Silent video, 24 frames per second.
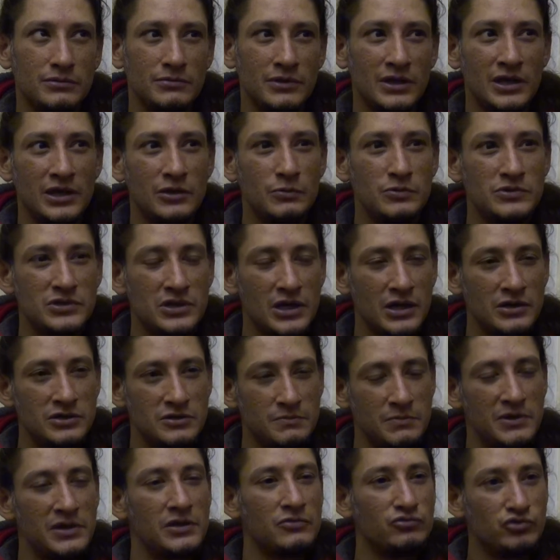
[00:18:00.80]
he was going to
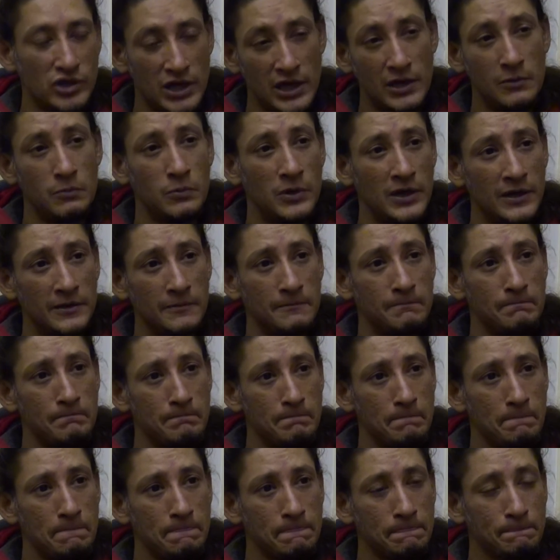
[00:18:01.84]
be the rare one,
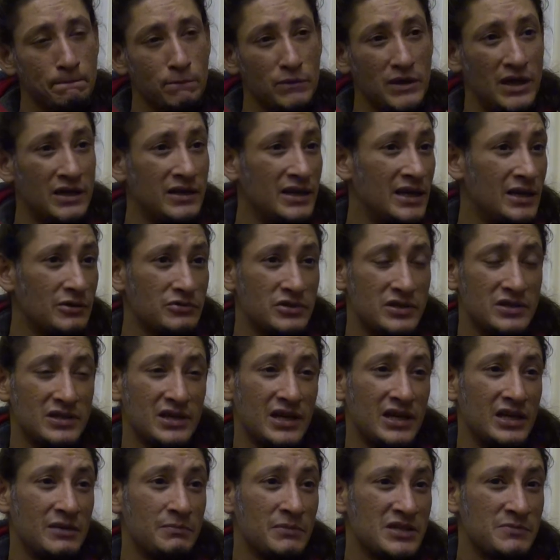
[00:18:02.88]
and now
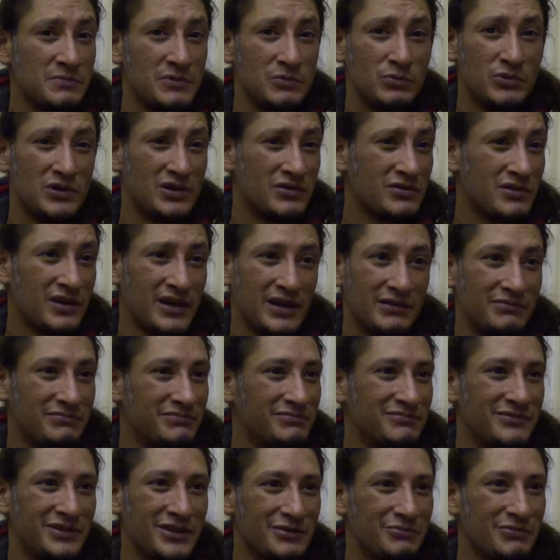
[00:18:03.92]
today he must be worth like
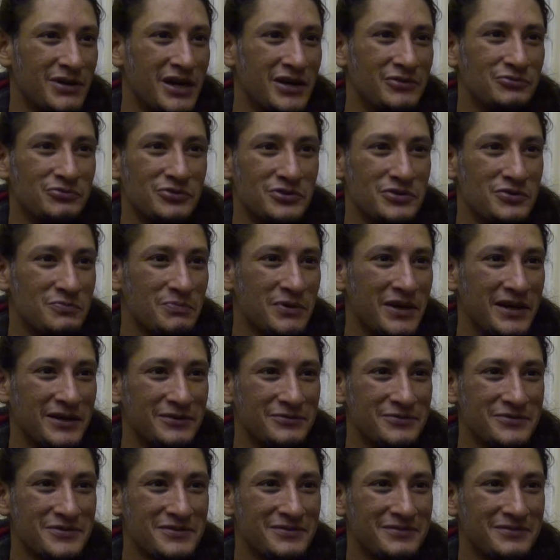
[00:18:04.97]
hundreds of pounds.